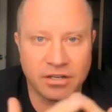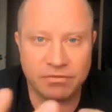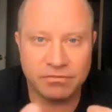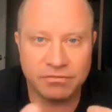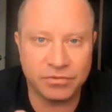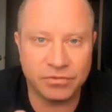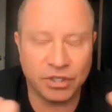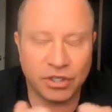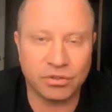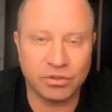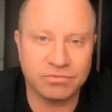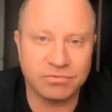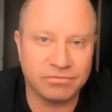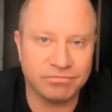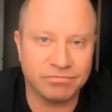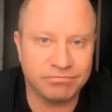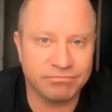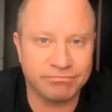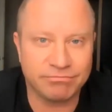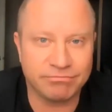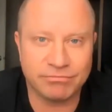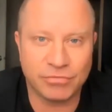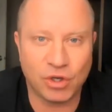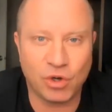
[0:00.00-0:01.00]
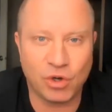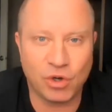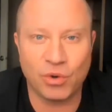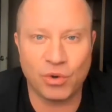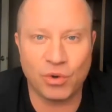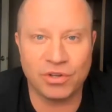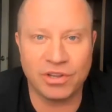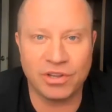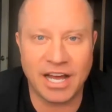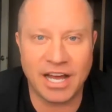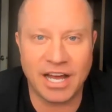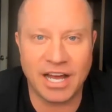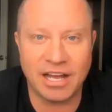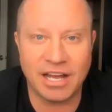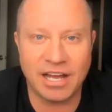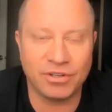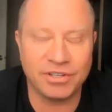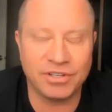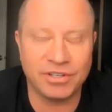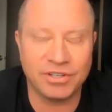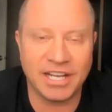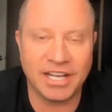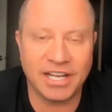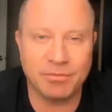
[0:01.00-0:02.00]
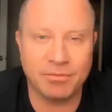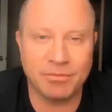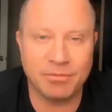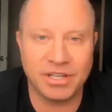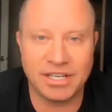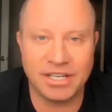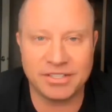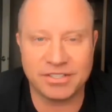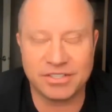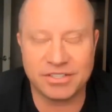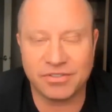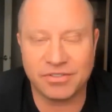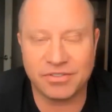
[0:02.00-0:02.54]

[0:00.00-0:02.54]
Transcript: you know, going live on the MLS, right?